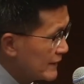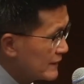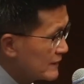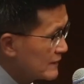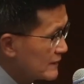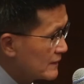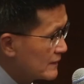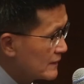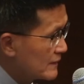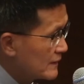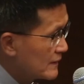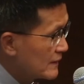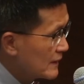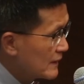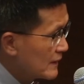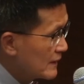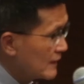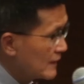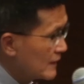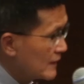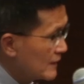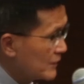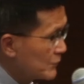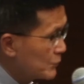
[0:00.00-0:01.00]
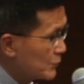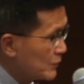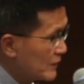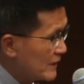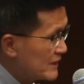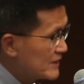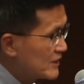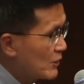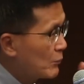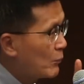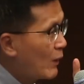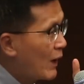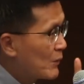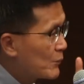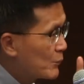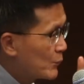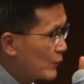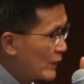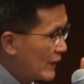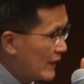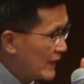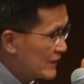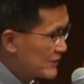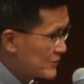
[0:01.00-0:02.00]
right? It's a
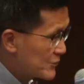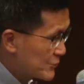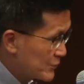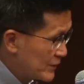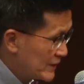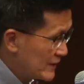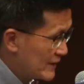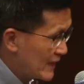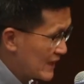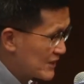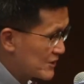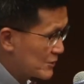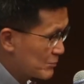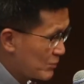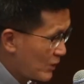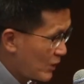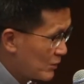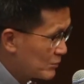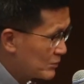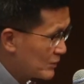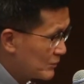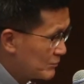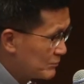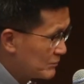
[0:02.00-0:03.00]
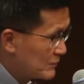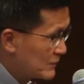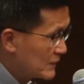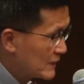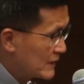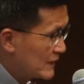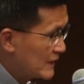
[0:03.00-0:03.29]
one-way street. That's a problem.